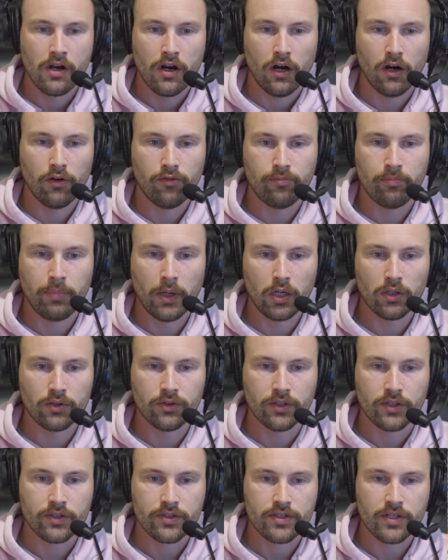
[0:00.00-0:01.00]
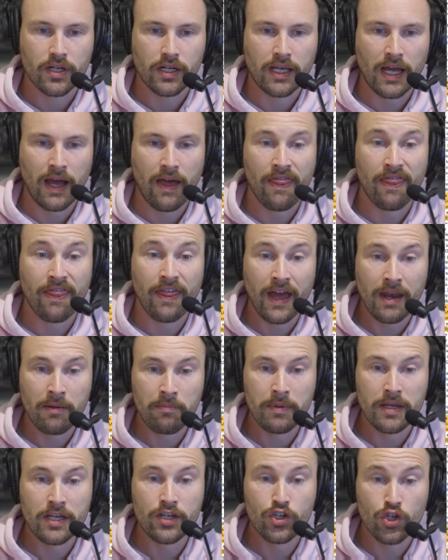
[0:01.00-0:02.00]
of baldness can then
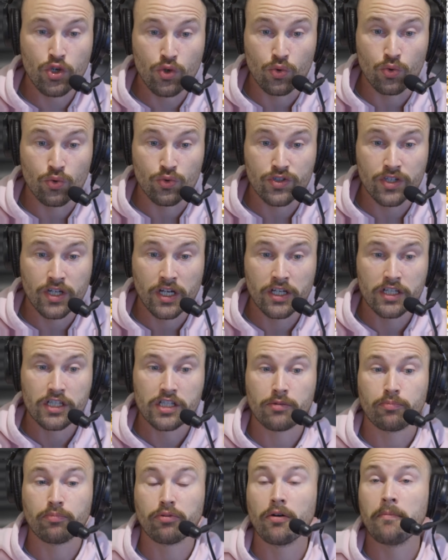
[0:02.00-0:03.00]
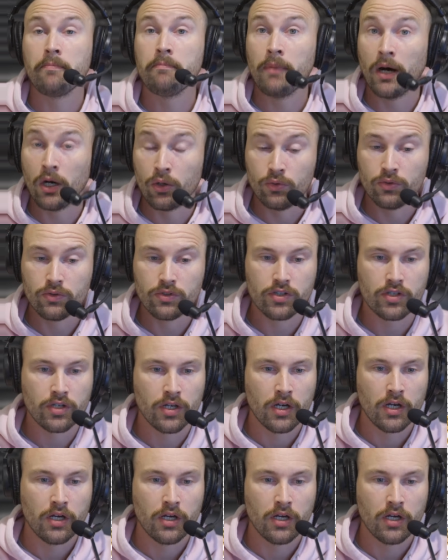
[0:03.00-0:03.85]
be used to promote